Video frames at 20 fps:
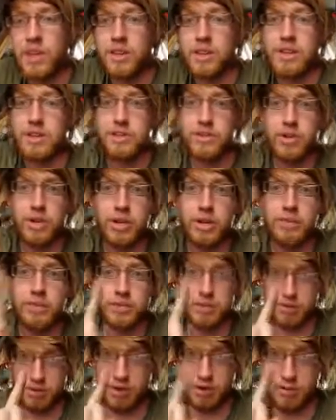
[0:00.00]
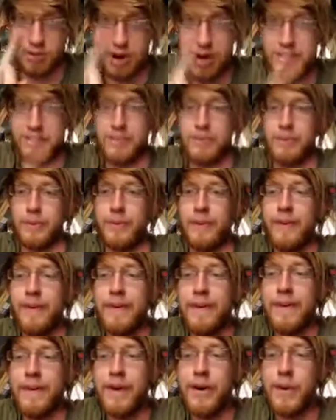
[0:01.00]
These dreams are possible,
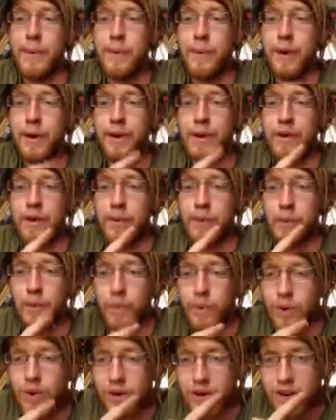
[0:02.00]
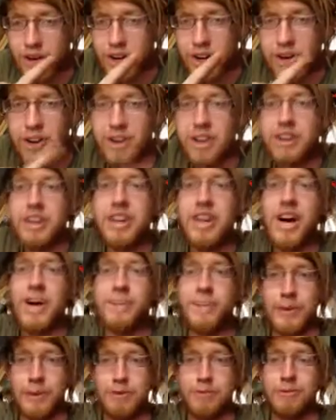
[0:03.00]
but we're currently
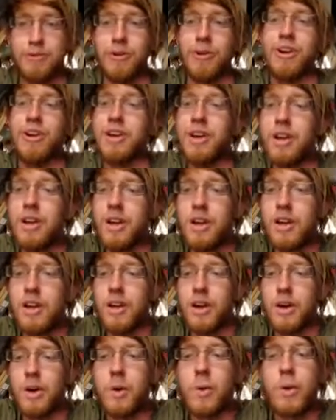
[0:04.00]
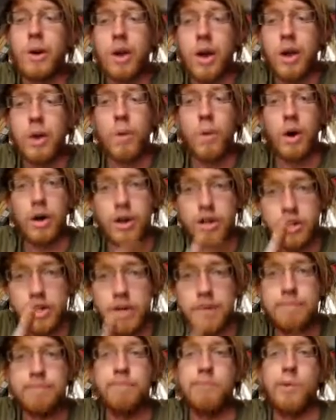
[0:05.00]
not built for it. We're not a water
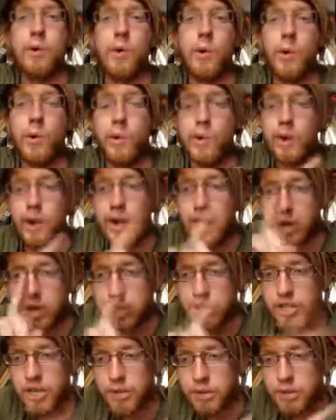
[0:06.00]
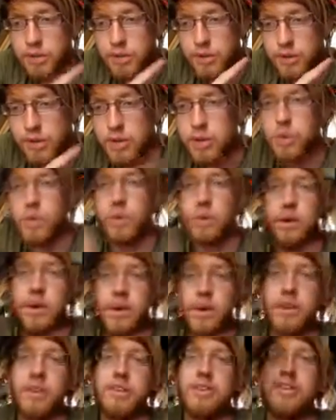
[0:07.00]
ship or an airship. We're
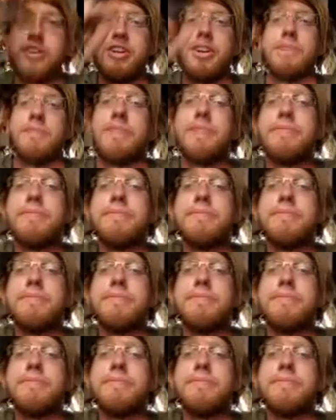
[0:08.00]
an earth ship.